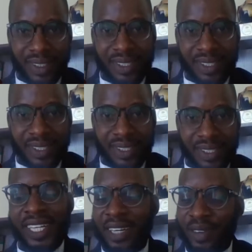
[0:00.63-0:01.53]
Good
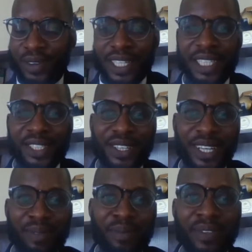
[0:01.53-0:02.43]
evening, everyone,
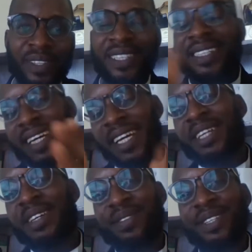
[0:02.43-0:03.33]
and
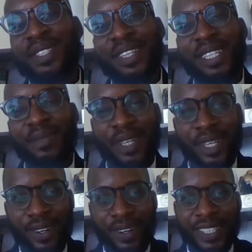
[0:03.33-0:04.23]
thank you for joining
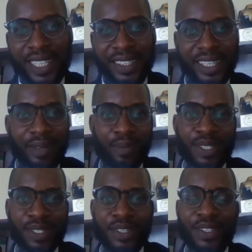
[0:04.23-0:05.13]
me on another
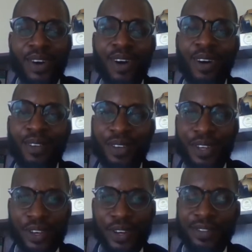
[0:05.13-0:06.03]
episode of
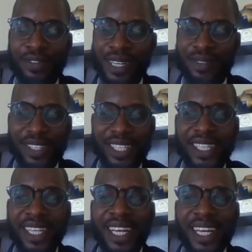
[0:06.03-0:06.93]
Your
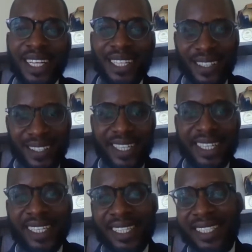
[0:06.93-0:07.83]
Family
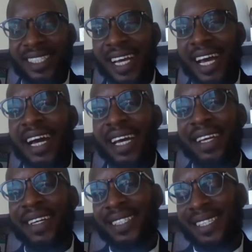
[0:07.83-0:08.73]
Lawyer. It is I,
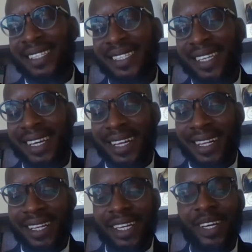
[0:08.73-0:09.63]
your
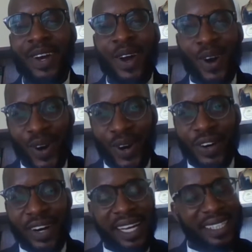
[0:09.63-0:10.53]
sincerely,
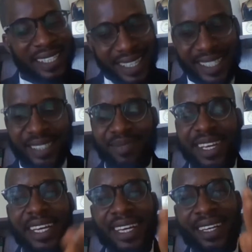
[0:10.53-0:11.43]
all right,
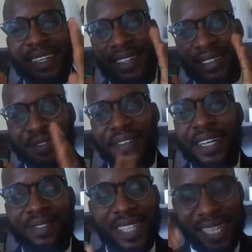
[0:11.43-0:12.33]
Egbe, your
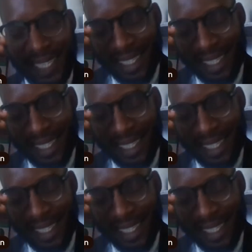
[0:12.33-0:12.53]
family and